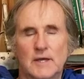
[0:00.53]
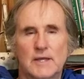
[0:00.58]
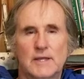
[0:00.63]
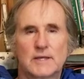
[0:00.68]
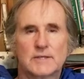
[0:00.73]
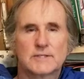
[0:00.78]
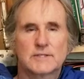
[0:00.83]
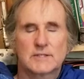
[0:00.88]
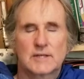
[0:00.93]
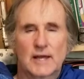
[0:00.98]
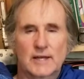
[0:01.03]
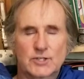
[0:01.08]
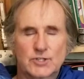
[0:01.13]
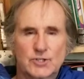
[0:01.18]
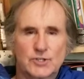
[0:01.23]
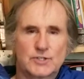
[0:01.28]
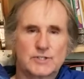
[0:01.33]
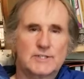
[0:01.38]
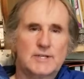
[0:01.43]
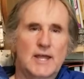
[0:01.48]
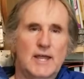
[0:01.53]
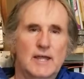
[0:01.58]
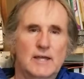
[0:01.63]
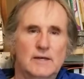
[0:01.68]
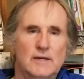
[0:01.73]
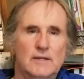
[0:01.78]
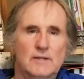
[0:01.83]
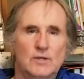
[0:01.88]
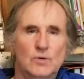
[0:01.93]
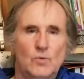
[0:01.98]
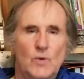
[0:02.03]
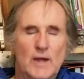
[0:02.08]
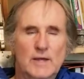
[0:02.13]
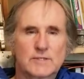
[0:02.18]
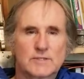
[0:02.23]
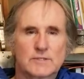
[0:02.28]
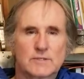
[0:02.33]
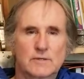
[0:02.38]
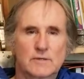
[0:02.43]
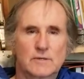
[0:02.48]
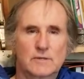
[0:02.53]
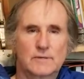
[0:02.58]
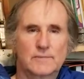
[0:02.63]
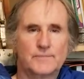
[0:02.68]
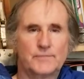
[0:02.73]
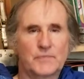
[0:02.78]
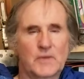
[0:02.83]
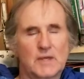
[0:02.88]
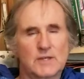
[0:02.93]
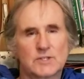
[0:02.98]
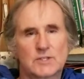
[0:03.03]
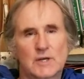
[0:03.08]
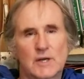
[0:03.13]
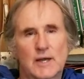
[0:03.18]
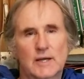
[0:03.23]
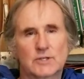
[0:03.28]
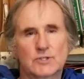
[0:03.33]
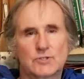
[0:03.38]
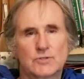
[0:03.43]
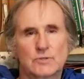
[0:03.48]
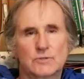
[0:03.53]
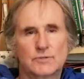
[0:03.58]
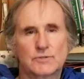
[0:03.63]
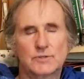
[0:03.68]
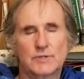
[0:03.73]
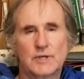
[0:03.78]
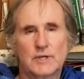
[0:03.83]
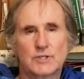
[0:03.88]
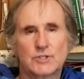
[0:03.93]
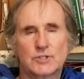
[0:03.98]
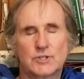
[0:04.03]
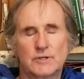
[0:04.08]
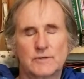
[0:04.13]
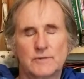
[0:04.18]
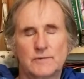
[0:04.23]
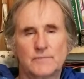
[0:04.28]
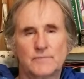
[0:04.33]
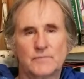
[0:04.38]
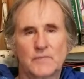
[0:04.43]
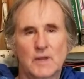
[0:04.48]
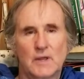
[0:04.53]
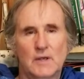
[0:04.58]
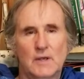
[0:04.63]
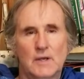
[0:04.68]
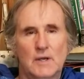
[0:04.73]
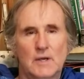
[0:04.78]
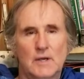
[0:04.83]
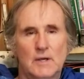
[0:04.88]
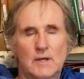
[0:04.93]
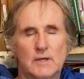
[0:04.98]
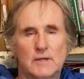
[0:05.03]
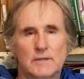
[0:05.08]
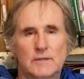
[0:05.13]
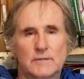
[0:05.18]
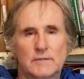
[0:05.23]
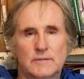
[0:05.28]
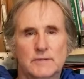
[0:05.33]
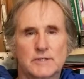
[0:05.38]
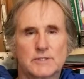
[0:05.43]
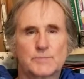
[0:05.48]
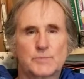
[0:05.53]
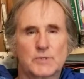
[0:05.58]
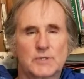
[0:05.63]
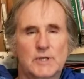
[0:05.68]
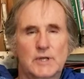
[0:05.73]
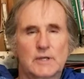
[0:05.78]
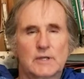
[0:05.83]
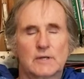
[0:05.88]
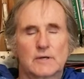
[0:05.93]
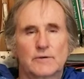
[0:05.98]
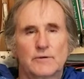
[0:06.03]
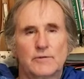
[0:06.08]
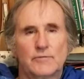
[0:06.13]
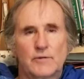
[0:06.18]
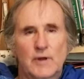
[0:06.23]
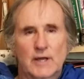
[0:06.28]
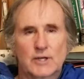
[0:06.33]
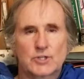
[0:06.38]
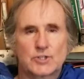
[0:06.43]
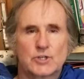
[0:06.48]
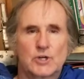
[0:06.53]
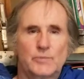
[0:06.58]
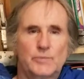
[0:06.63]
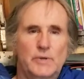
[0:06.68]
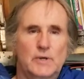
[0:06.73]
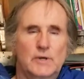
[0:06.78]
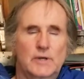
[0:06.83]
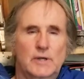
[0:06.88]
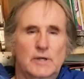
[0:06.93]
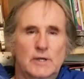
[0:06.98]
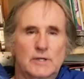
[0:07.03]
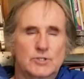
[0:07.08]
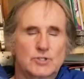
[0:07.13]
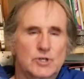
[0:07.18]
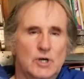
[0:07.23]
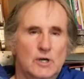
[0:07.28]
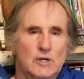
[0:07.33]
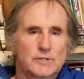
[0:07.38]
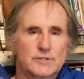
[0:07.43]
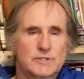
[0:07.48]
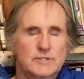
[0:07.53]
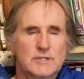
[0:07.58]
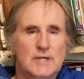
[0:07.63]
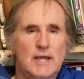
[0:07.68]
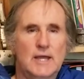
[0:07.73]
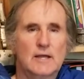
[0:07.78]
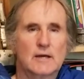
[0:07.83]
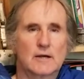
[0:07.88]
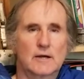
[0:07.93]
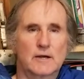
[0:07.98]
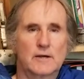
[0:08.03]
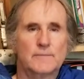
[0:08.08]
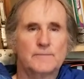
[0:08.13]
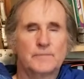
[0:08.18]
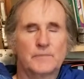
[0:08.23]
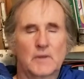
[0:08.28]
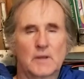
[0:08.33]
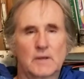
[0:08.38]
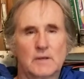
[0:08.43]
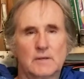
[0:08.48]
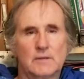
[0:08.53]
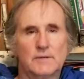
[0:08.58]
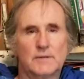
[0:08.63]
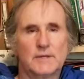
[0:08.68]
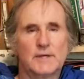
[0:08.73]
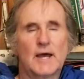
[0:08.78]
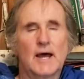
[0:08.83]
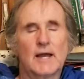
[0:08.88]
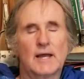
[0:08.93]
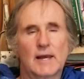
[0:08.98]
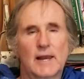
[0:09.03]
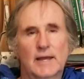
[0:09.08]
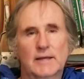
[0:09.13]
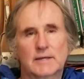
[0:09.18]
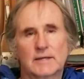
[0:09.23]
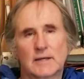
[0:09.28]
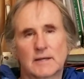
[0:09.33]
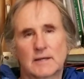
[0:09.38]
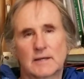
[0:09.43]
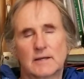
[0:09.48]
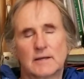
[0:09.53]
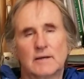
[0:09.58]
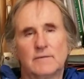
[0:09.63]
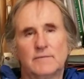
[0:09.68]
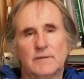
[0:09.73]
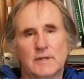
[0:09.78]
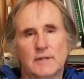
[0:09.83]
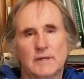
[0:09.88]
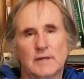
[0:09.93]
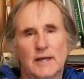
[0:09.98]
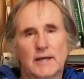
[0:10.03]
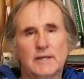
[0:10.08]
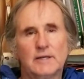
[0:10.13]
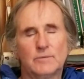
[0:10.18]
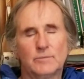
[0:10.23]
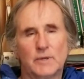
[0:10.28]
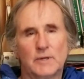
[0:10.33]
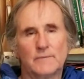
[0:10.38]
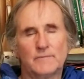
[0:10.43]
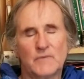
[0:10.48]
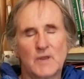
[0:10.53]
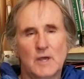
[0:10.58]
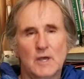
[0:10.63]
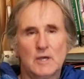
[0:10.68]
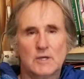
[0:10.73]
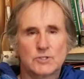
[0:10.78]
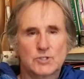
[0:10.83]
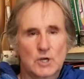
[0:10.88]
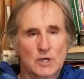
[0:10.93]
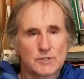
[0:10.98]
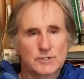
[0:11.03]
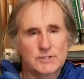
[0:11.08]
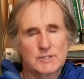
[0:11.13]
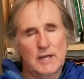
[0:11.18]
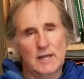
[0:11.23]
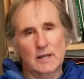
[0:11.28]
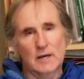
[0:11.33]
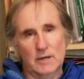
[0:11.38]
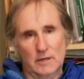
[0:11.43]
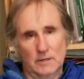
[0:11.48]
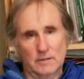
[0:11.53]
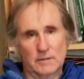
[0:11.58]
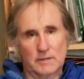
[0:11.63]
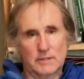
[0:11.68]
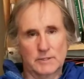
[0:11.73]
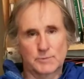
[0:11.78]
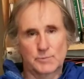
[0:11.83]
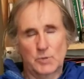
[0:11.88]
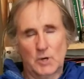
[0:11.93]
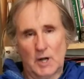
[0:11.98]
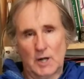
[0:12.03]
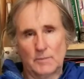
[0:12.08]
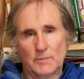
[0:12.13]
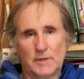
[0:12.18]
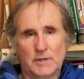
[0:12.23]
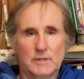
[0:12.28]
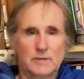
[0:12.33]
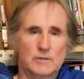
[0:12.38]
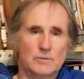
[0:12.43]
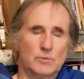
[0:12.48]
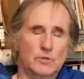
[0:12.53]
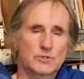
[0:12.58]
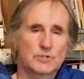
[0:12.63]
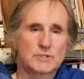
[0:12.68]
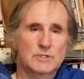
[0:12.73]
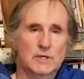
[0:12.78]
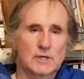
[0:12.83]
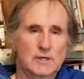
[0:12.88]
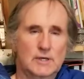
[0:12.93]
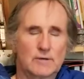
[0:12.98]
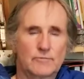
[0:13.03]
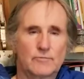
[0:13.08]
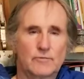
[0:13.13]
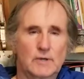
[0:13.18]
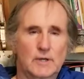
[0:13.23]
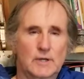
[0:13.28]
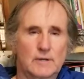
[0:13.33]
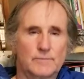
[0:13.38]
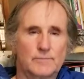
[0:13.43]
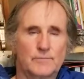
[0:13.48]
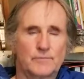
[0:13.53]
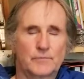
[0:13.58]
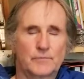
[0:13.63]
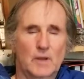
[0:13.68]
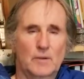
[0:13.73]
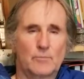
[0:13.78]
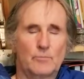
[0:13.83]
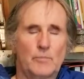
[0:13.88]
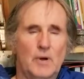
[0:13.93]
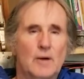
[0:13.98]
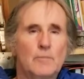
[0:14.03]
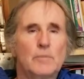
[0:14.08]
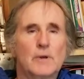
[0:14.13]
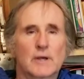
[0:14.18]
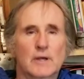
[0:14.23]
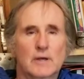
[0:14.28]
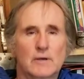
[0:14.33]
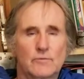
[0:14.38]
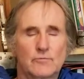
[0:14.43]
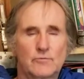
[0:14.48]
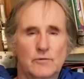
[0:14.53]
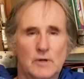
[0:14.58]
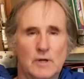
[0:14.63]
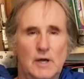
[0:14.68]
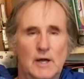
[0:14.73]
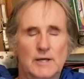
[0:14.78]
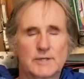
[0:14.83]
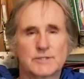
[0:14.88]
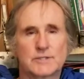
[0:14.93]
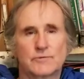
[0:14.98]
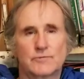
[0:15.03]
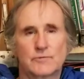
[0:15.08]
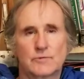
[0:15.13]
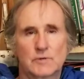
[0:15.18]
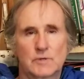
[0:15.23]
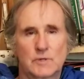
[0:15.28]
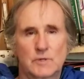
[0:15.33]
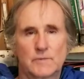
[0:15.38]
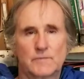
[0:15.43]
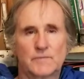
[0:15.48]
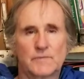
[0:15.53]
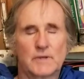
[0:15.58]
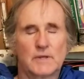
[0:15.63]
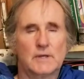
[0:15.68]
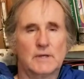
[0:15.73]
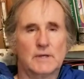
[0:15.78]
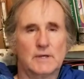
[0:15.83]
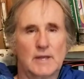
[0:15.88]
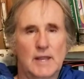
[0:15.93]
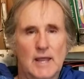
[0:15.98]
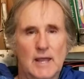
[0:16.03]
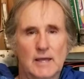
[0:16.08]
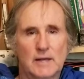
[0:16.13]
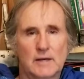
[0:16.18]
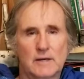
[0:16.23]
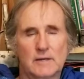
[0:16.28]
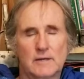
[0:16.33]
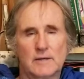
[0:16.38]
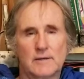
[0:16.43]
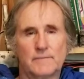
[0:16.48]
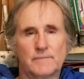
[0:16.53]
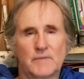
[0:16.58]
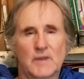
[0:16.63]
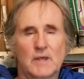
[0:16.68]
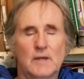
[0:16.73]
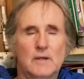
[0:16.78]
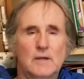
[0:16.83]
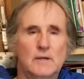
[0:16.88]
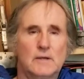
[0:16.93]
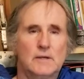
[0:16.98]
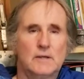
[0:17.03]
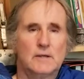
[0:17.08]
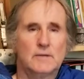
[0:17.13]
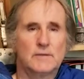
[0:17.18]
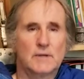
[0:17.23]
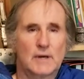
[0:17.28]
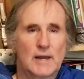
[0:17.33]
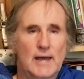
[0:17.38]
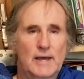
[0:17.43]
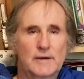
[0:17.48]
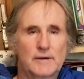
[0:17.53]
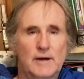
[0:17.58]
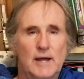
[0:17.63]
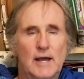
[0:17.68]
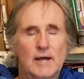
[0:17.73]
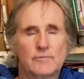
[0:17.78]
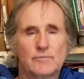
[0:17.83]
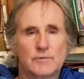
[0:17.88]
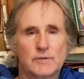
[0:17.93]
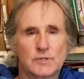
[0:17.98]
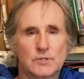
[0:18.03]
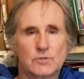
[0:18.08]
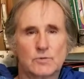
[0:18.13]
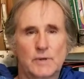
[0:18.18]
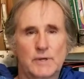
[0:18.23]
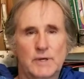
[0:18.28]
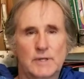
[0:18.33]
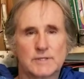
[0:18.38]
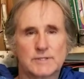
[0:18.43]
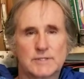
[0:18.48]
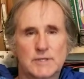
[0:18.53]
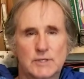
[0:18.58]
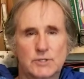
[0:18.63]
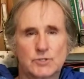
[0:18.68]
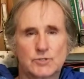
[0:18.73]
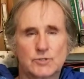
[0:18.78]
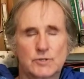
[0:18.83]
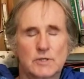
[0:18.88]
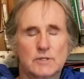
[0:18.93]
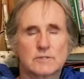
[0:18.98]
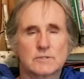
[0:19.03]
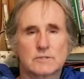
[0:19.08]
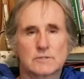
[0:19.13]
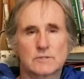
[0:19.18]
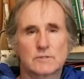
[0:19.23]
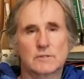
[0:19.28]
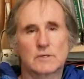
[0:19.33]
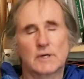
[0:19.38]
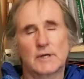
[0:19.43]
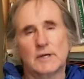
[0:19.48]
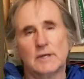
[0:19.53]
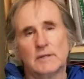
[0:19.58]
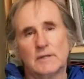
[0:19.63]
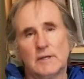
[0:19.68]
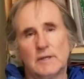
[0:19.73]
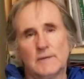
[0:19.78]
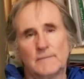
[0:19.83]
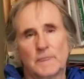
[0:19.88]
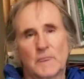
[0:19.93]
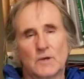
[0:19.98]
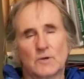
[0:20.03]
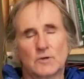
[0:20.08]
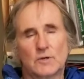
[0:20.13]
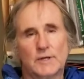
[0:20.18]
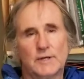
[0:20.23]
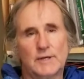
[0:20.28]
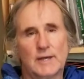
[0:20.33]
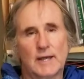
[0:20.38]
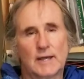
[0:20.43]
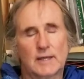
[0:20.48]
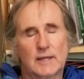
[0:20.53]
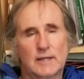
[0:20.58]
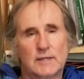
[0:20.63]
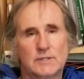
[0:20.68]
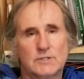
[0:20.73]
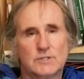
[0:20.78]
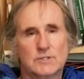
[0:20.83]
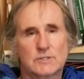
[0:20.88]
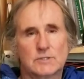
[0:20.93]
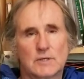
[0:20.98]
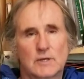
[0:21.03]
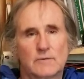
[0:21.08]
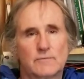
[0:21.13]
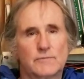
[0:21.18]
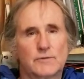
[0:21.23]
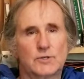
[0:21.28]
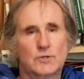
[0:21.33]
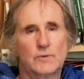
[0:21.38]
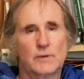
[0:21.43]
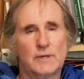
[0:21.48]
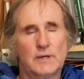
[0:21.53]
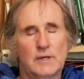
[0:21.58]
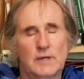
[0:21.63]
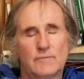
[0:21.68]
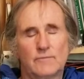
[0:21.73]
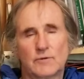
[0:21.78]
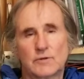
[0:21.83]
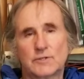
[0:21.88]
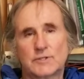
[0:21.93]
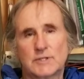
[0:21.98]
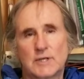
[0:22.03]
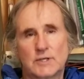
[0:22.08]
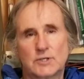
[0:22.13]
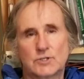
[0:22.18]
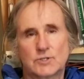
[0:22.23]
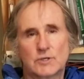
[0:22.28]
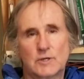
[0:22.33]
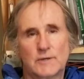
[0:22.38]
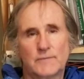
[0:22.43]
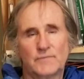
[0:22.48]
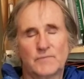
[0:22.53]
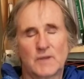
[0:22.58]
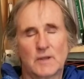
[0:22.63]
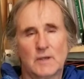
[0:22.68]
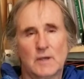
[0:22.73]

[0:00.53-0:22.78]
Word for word: This is lecture 10 in the Western intellectual tradition. This particular reflection, I'll be looking at Charles Taylor, The Dialectic of the Enlightenment. Charles Taylor is probably the most significant public philosopher in Canada in the latter half of the 20th century and certainly the early decades of the 21st century.